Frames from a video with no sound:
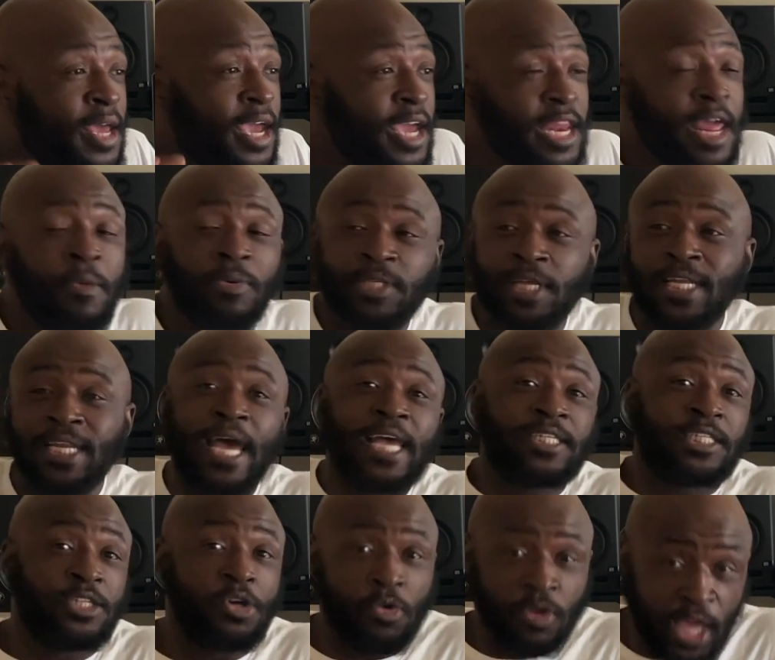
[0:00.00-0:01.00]
and they was like, that's
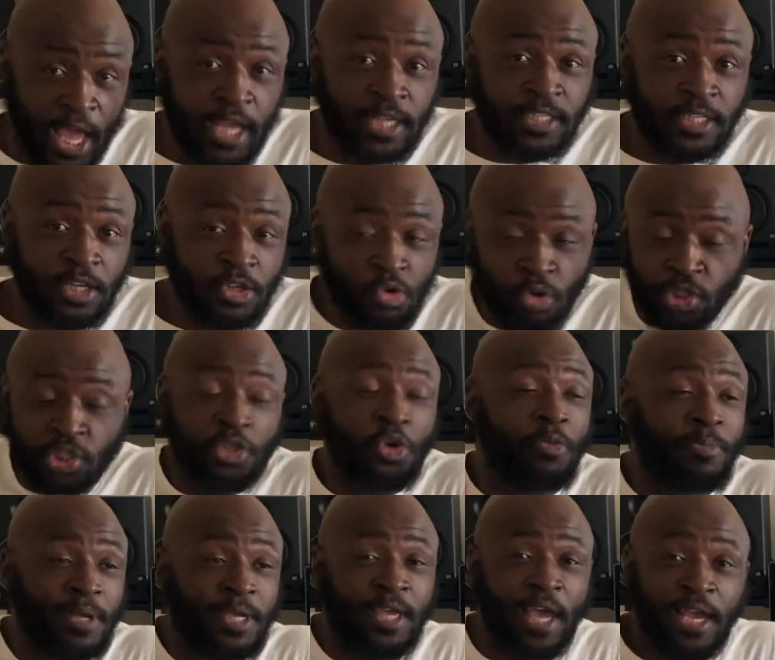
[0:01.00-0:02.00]
still gangster. You can still
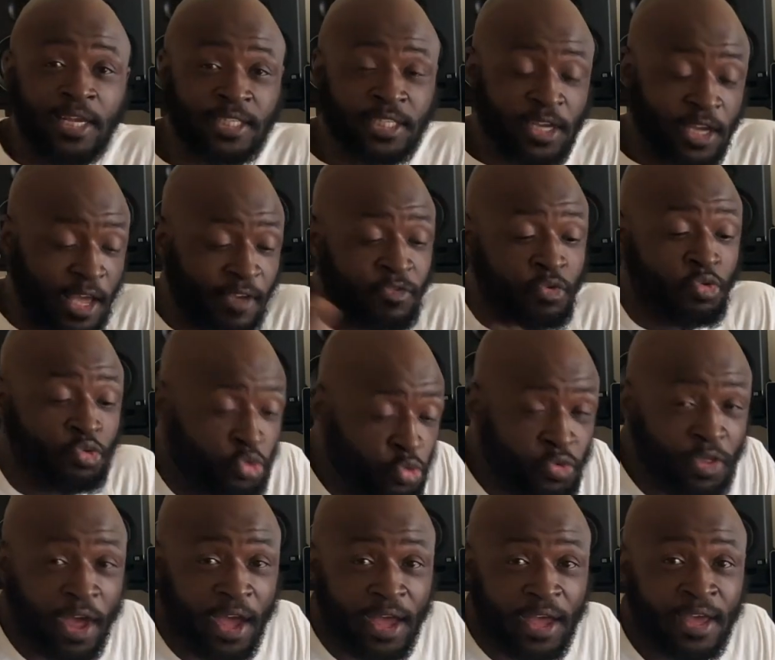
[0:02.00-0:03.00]
be gangster if you do
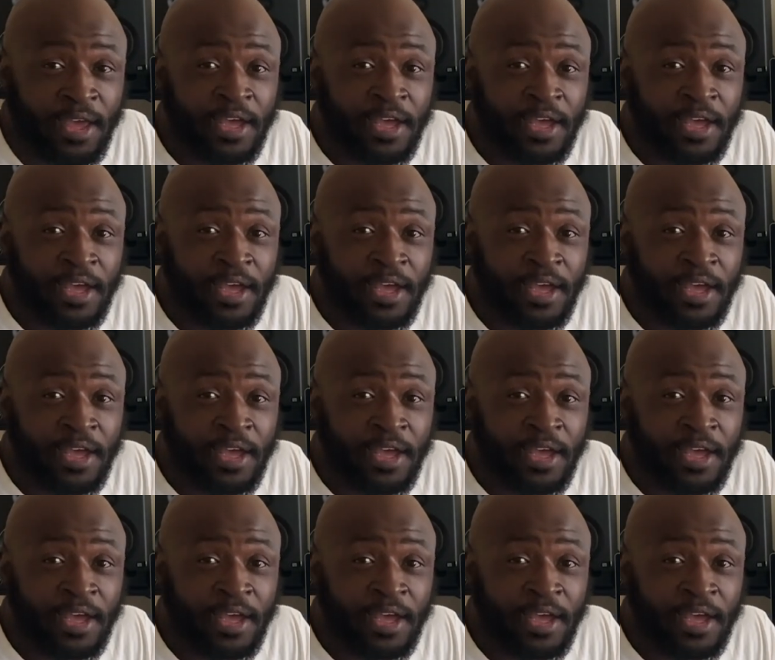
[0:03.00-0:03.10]
that